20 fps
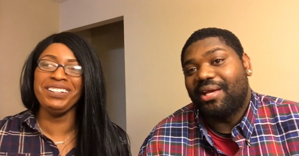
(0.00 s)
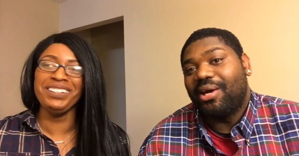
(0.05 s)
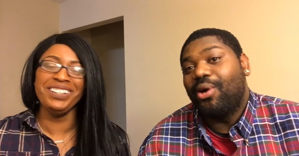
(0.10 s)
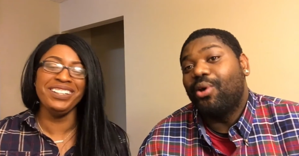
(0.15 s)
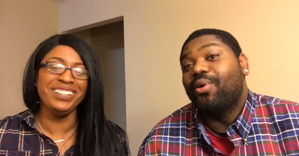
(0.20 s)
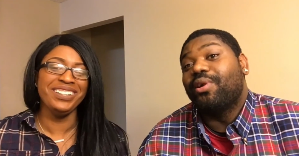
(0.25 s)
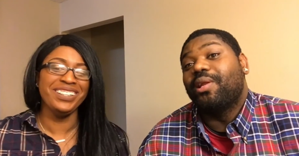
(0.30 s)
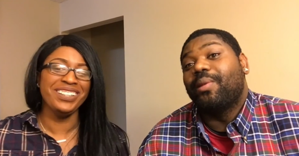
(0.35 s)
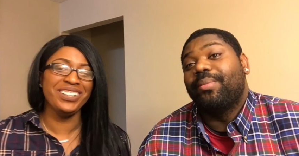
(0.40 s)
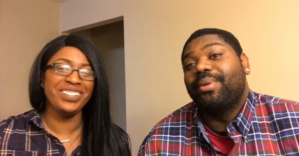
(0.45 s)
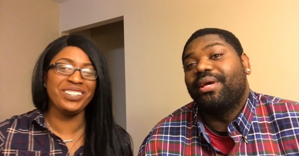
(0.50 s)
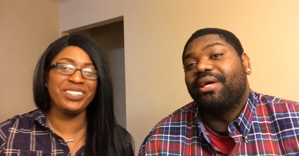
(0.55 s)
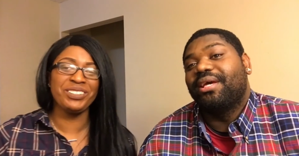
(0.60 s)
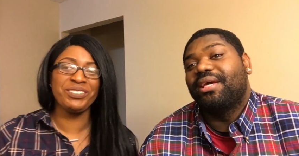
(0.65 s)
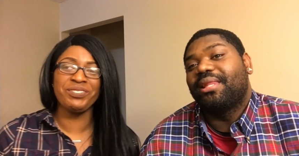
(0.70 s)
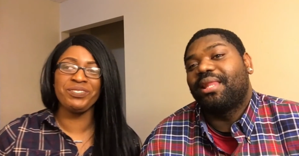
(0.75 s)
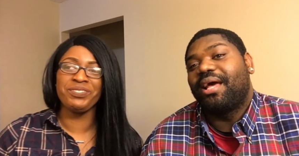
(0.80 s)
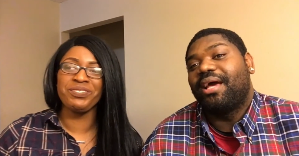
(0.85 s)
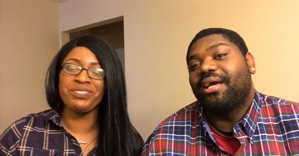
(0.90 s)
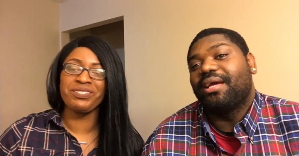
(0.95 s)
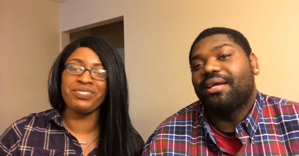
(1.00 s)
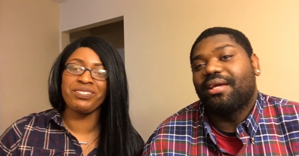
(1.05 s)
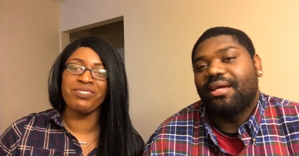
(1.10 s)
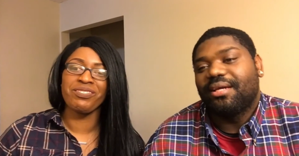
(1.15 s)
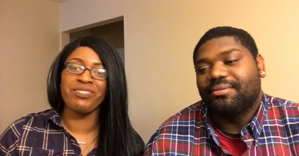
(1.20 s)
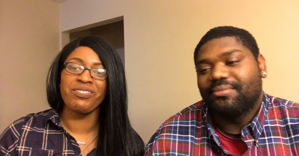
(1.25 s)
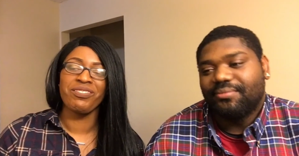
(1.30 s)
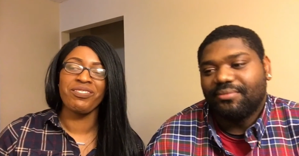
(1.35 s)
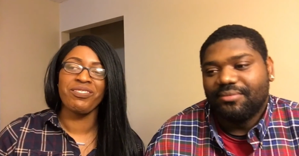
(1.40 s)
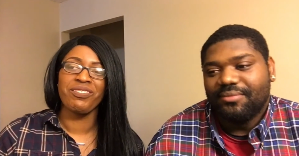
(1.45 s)
Speaker 1: cold in the bed. Like,
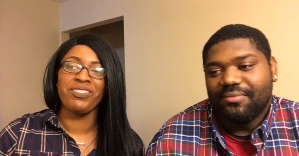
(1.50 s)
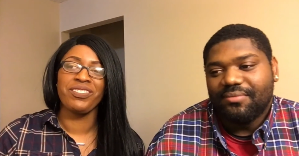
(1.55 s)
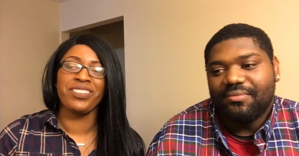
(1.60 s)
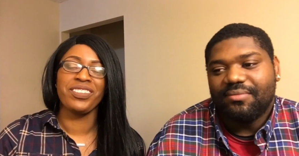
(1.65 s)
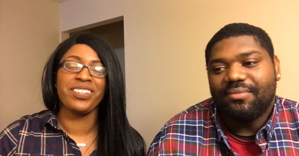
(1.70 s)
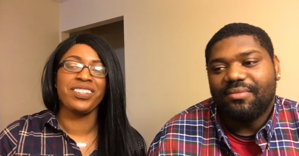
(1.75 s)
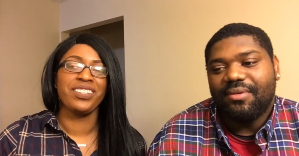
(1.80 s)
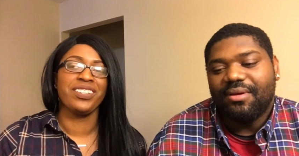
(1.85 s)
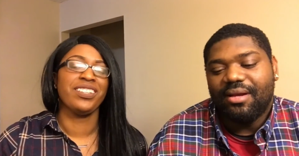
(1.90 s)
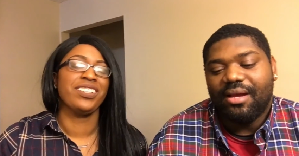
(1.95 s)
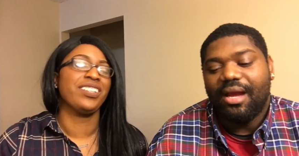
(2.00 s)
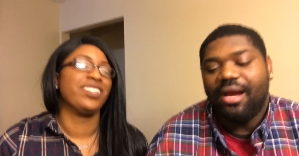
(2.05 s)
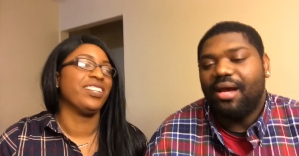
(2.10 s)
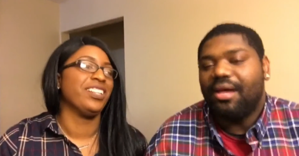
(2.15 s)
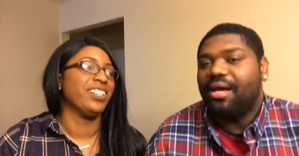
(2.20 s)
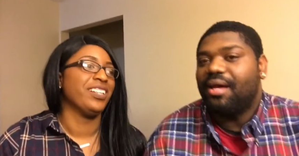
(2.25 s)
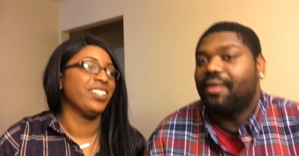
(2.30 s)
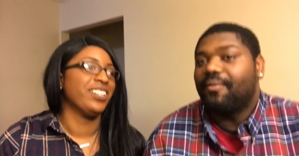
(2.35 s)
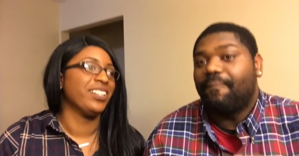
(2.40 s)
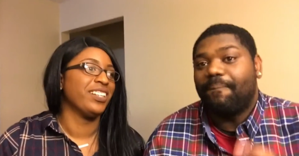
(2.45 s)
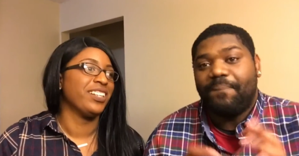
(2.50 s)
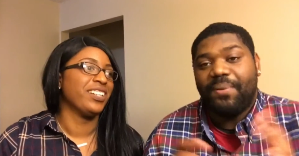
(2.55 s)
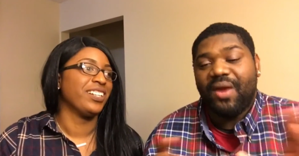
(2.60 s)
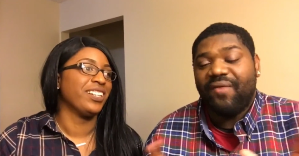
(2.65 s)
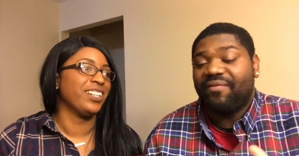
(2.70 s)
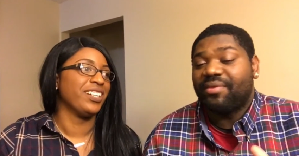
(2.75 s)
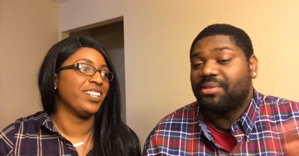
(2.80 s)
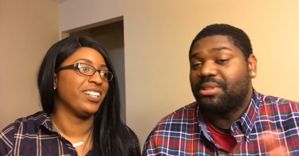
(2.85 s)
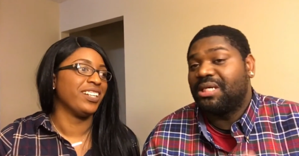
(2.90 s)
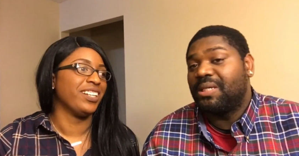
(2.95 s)

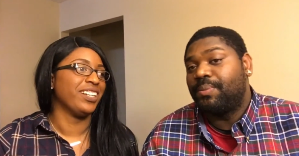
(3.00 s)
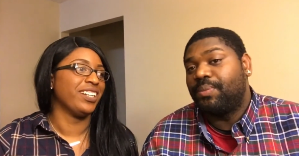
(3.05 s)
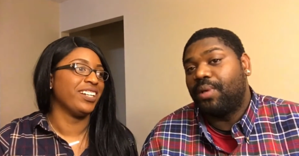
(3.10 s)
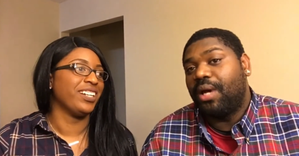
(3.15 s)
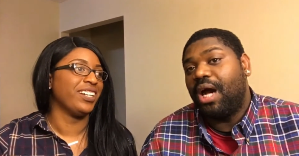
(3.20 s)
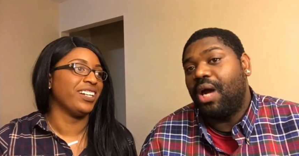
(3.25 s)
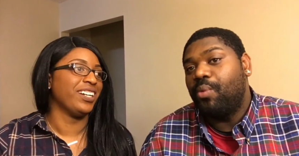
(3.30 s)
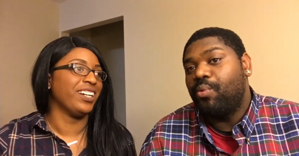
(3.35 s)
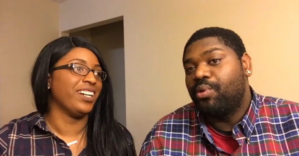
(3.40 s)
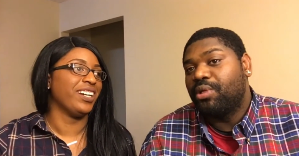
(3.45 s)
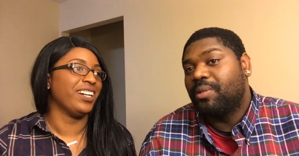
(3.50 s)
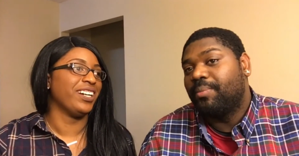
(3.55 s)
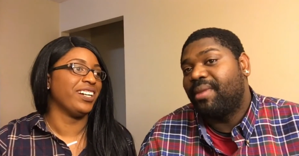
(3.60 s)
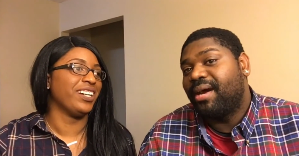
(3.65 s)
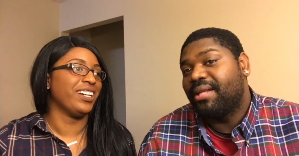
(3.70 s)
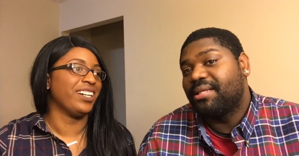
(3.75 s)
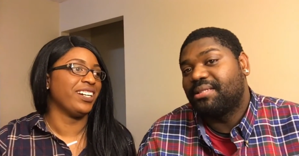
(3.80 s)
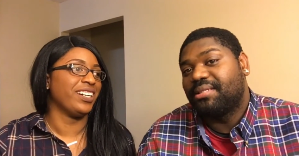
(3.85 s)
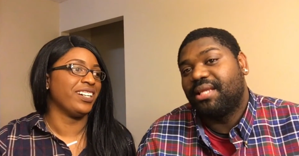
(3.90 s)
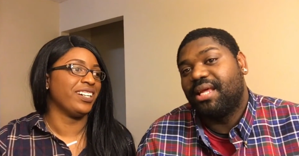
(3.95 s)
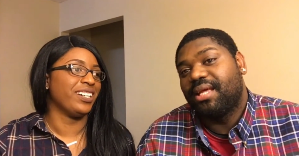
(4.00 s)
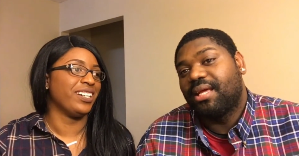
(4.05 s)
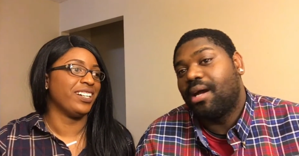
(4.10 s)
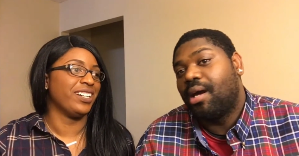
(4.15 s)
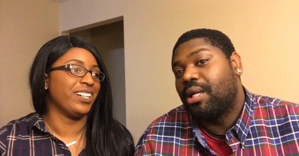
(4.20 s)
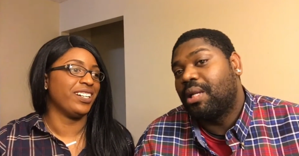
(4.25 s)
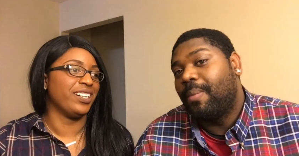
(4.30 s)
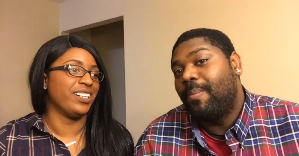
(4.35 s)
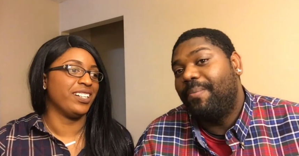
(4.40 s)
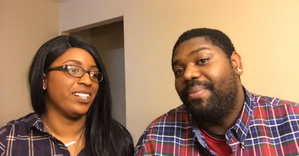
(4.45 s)
perfect example. I wanted to buy this thing
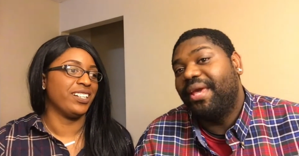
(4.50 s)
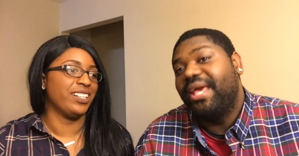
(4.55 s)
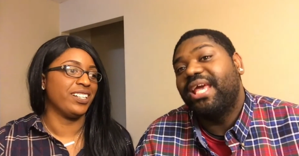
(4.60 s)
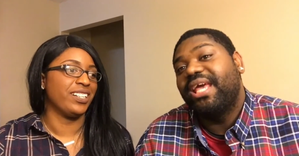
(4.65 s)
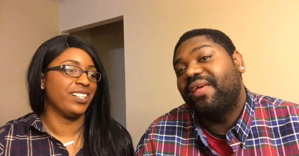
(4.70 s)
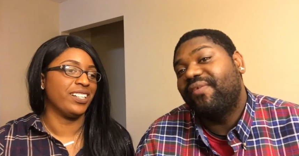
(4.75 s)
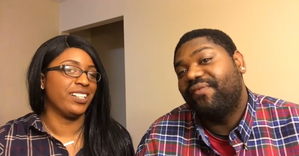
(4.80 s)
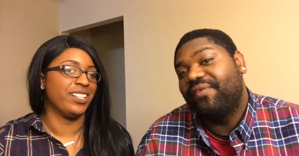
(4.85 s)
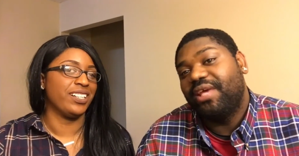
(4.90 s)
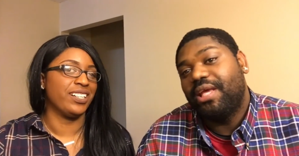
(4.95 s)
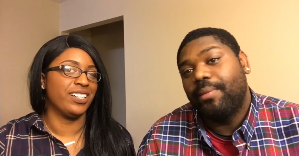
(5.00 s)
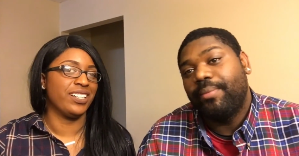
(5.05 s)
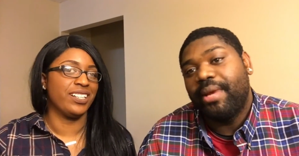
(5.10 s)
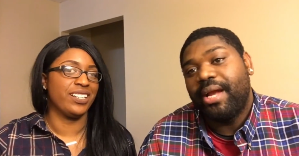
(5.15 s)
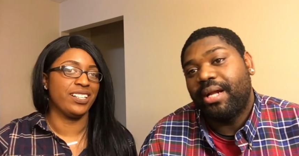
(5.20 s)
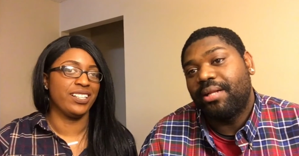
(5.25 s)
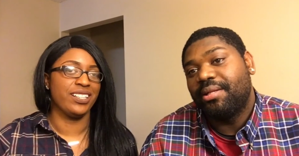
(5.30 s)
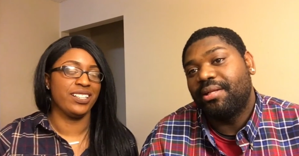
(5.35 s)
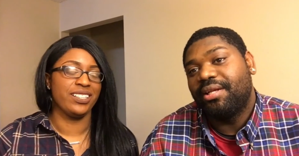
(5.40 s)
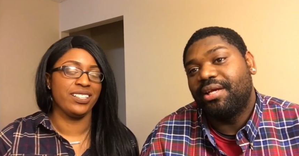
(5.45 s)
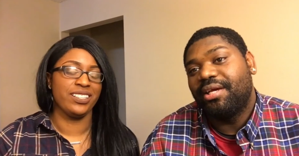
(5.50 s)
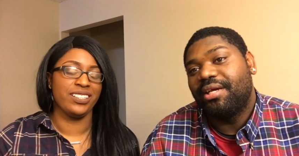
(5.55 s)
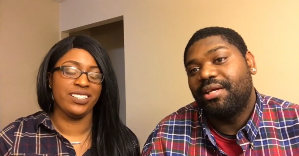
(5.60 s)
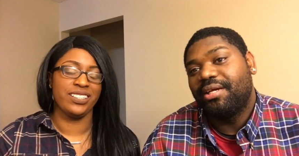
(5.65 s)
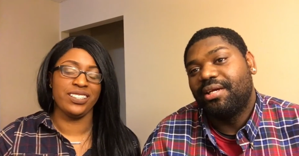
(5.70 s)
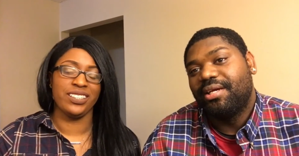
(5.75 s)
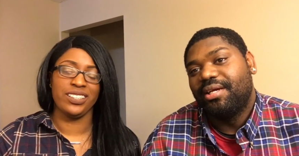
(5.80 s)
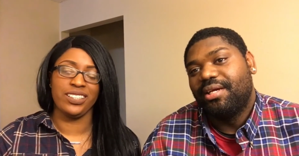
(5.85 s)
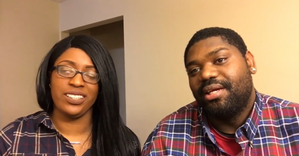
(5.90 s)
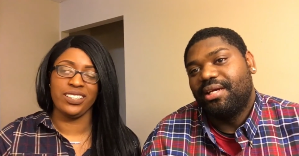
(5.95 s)
called a bed fan back in the day.
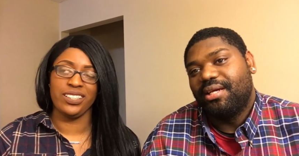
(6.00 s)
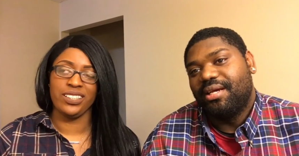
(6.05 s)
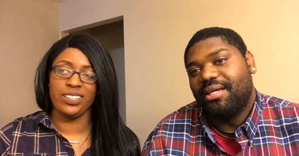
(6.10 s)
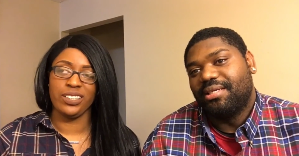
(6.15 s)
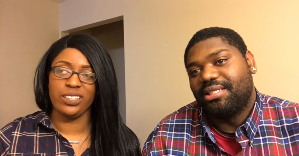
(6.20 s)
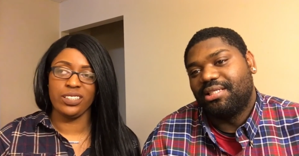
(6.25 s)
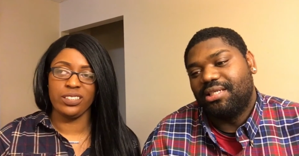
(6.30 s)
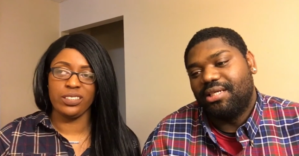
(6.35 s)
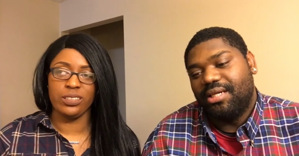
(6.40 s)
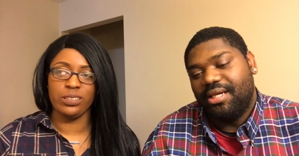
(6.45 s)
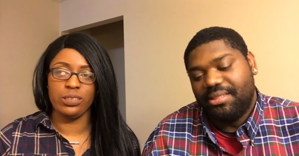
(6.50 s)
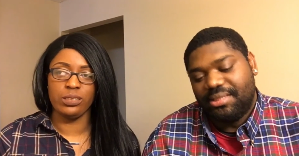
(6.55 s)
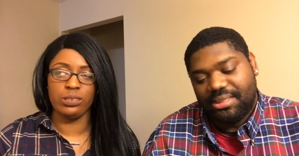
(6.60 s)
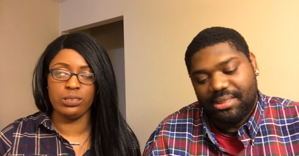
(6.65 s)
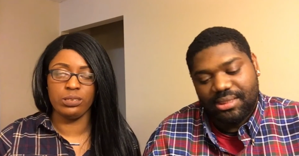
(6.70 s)
It's a it's a